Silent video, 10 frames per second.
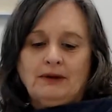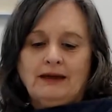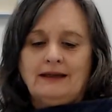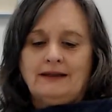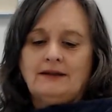
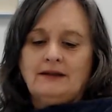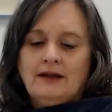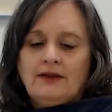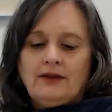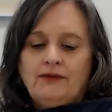And
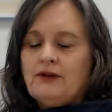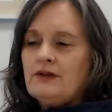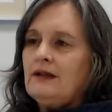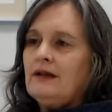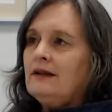the
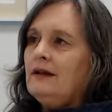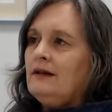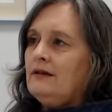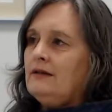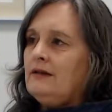first thing that
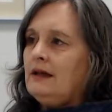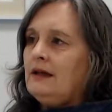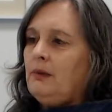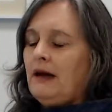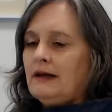you think
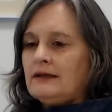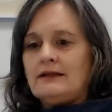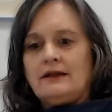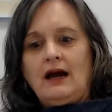about is the